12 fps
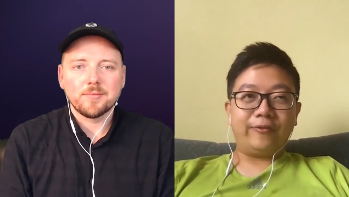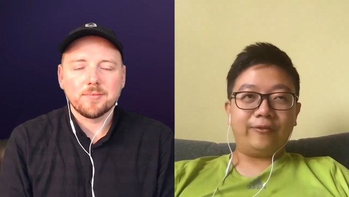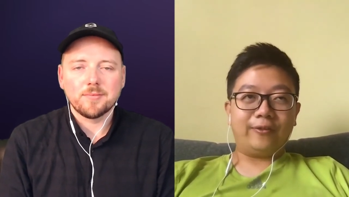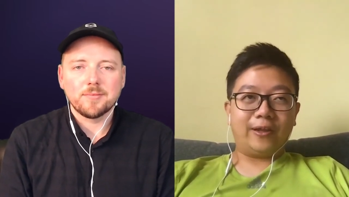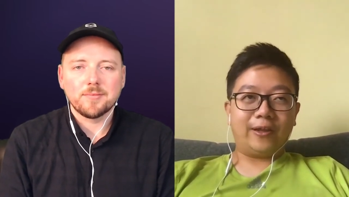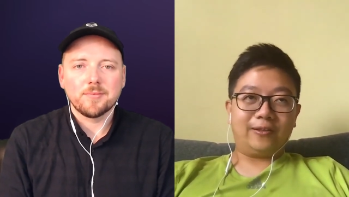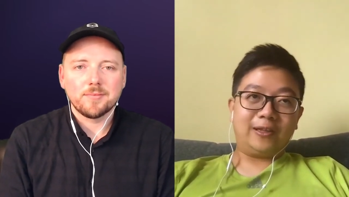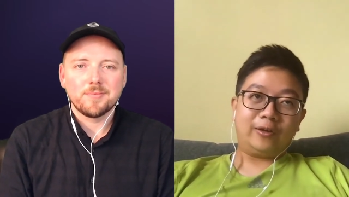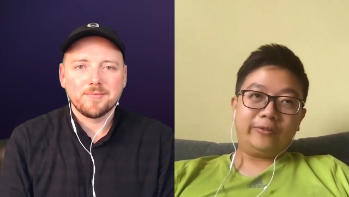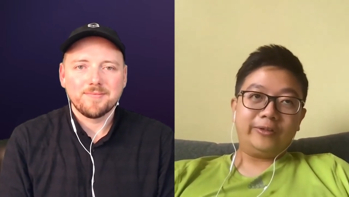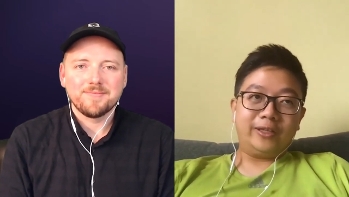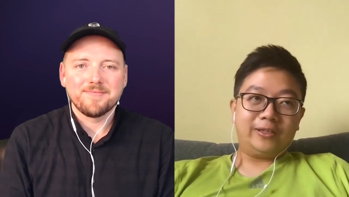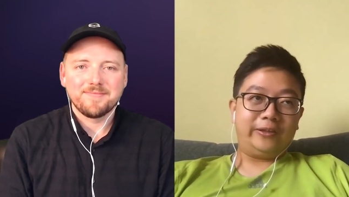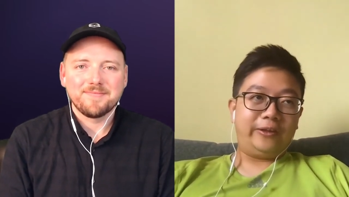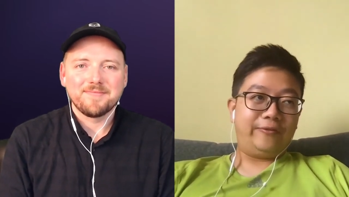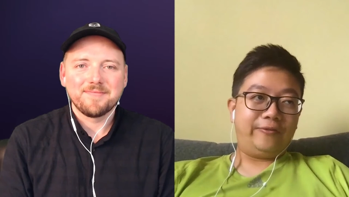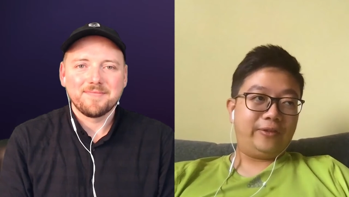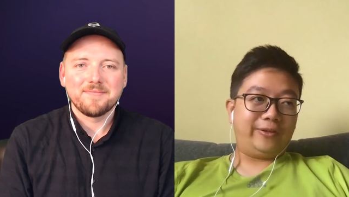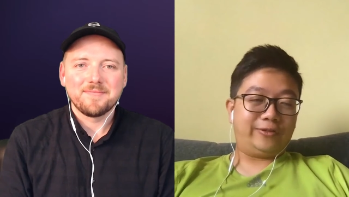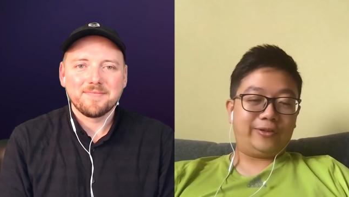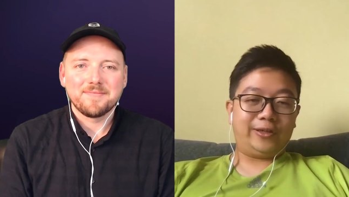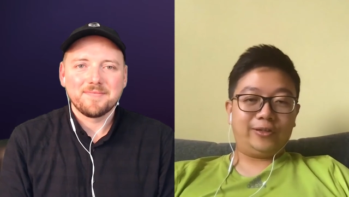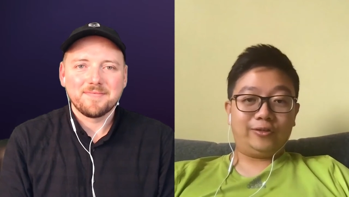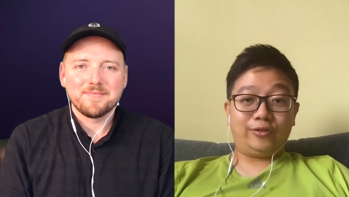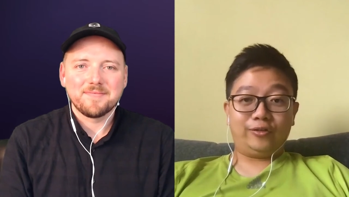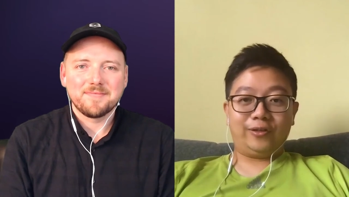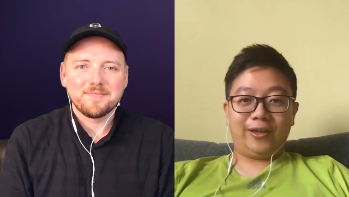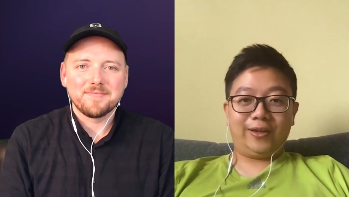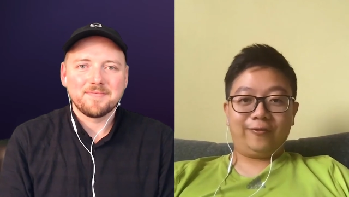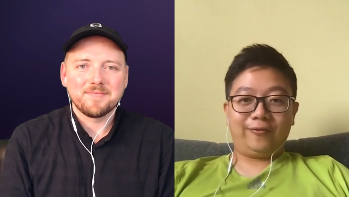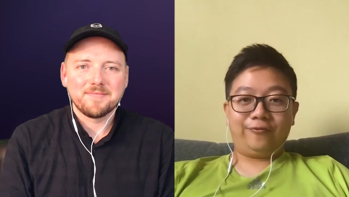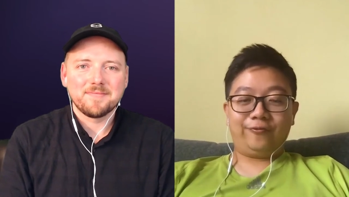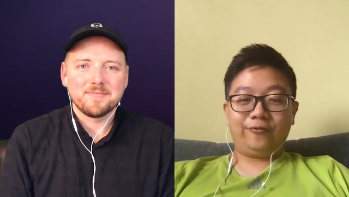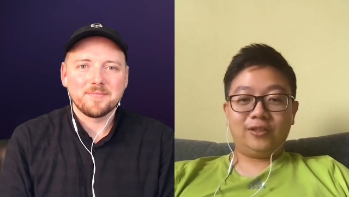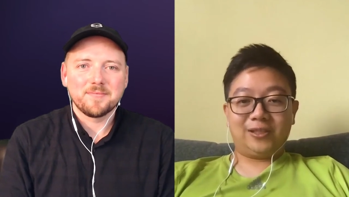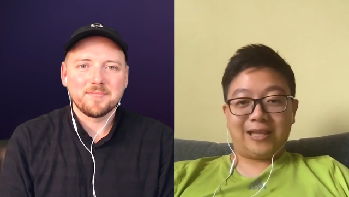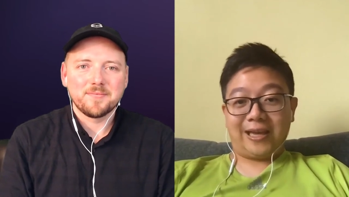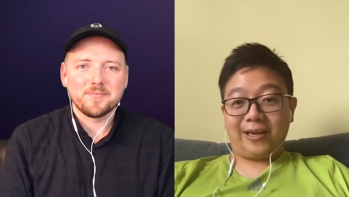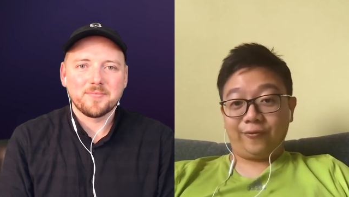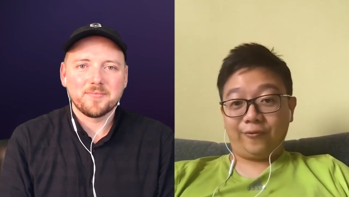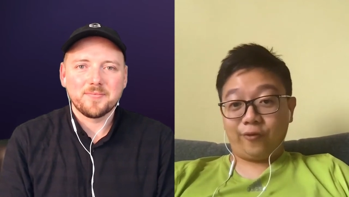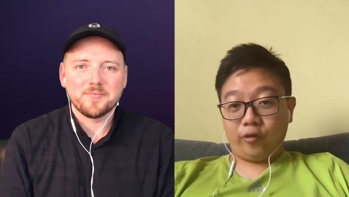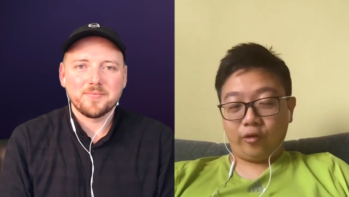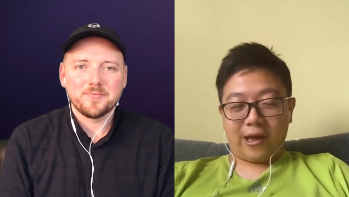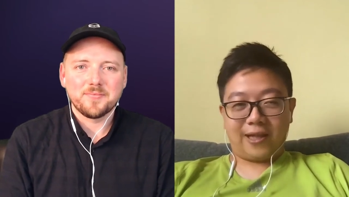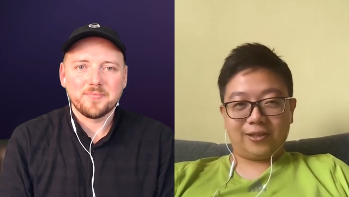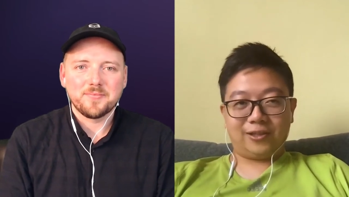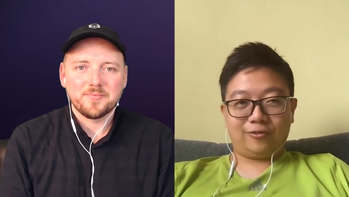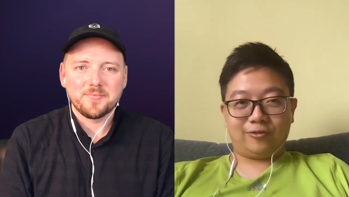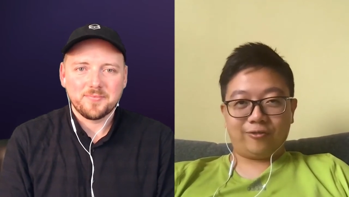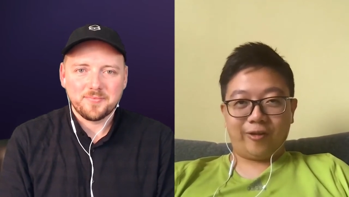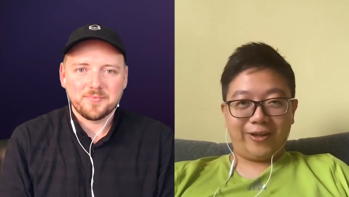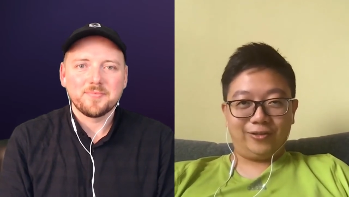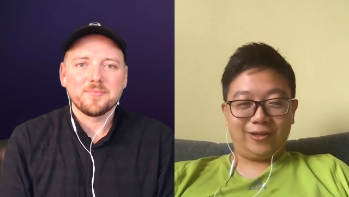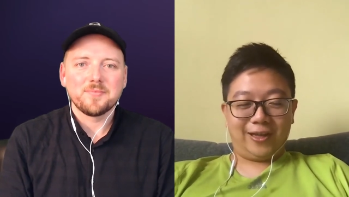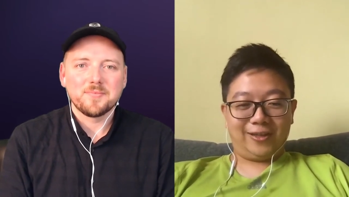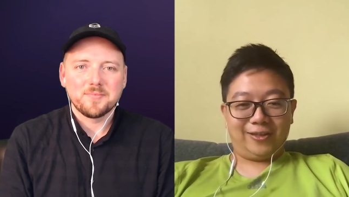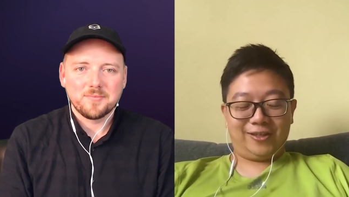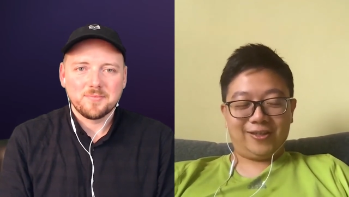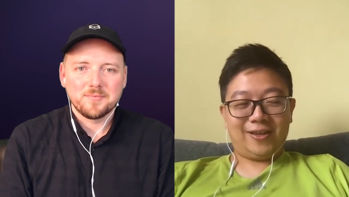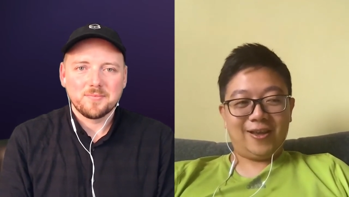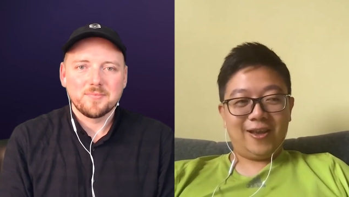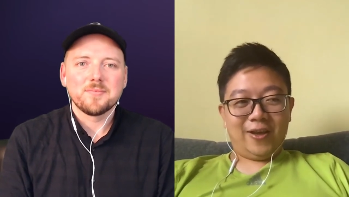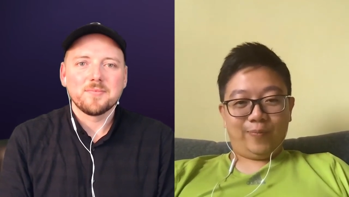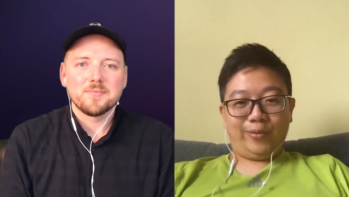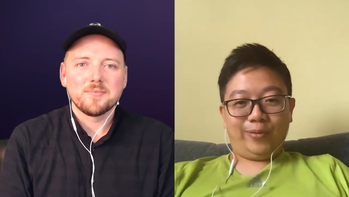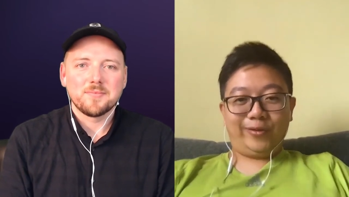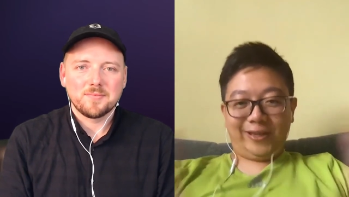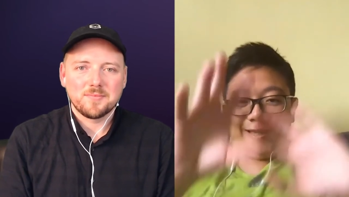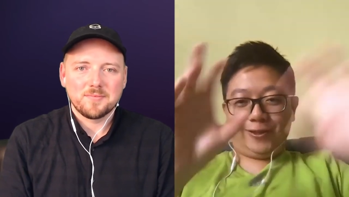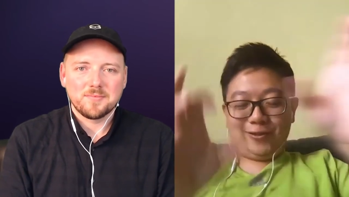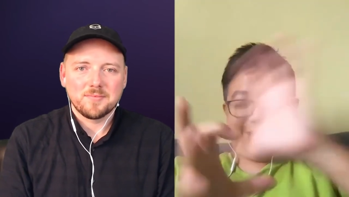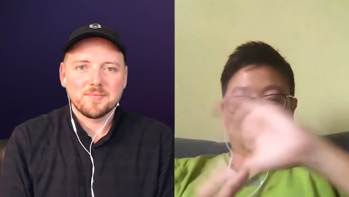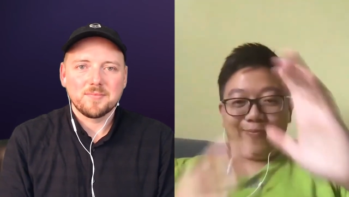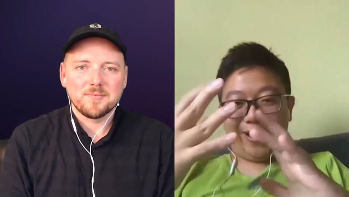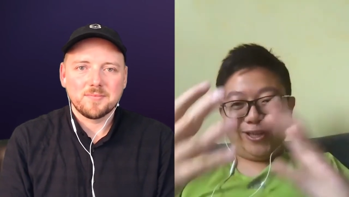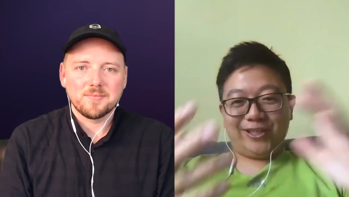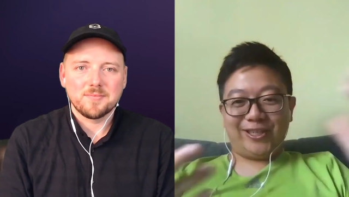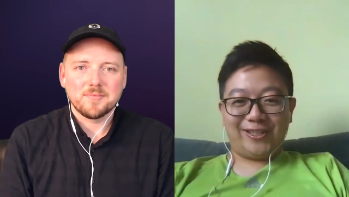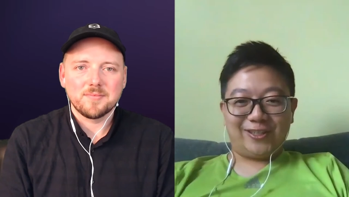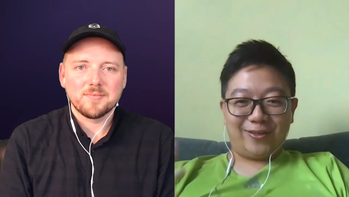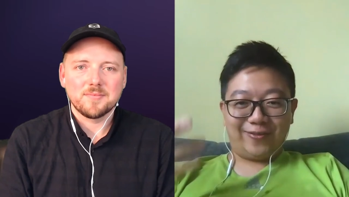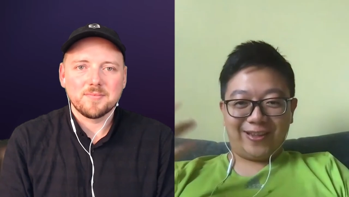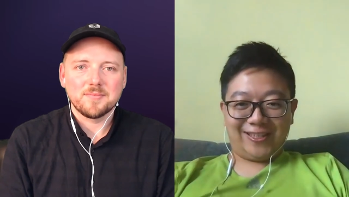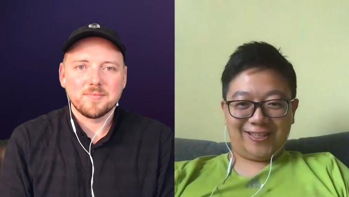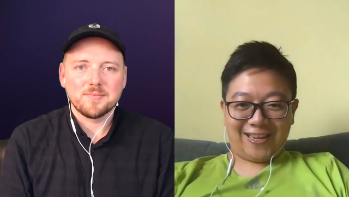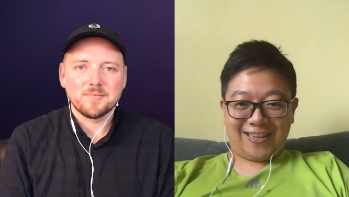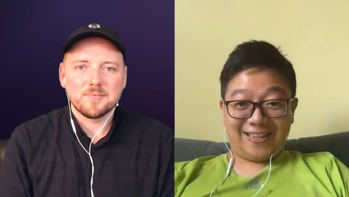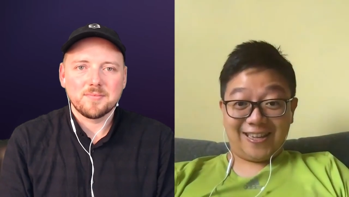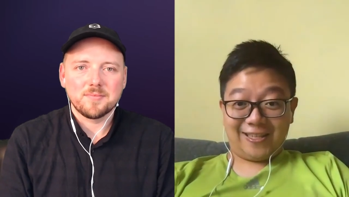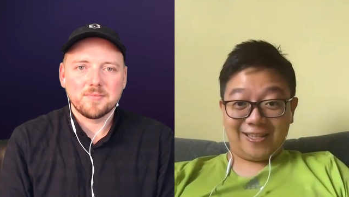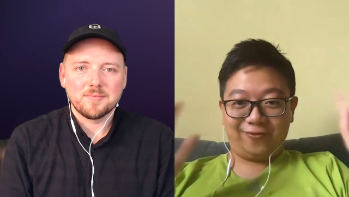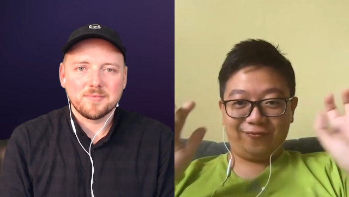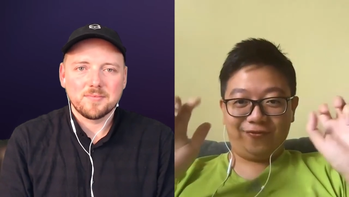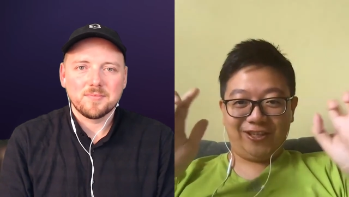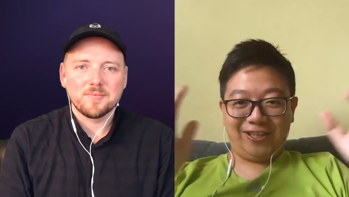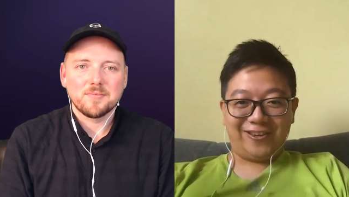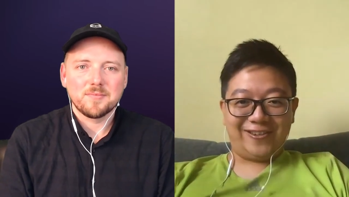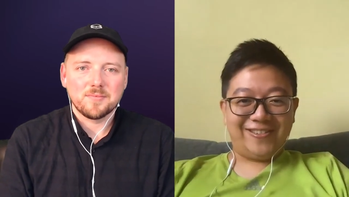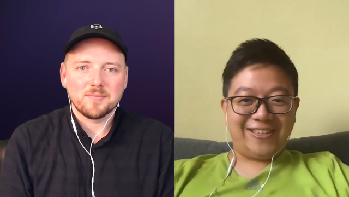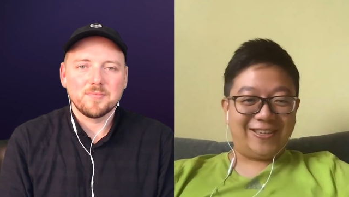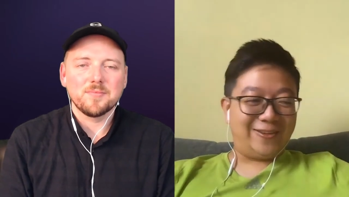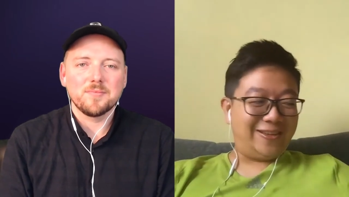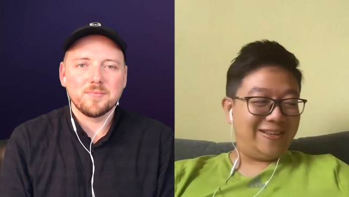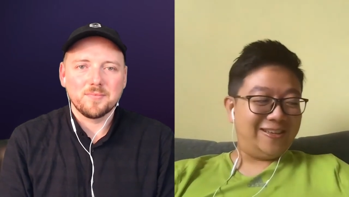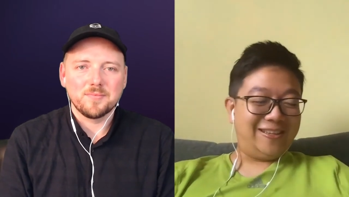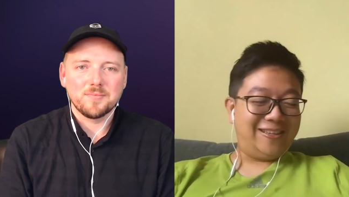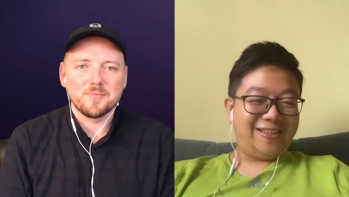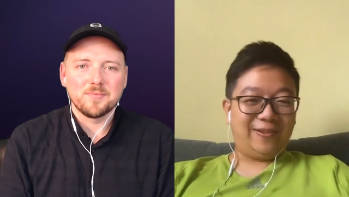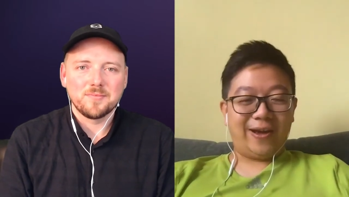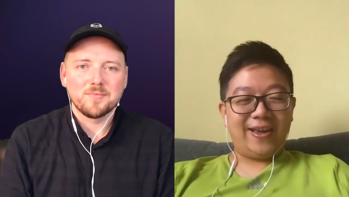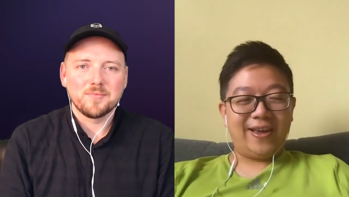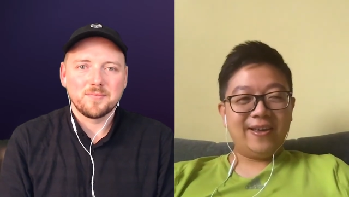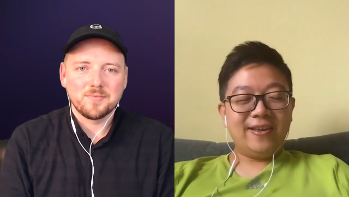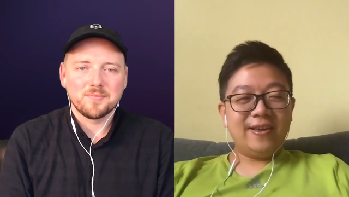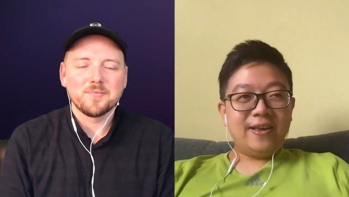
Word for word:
Speaker 1: if, like they told us, even if you're trying to do like static photo ads, try to like just put it into animation so that it's video, you know, in a way.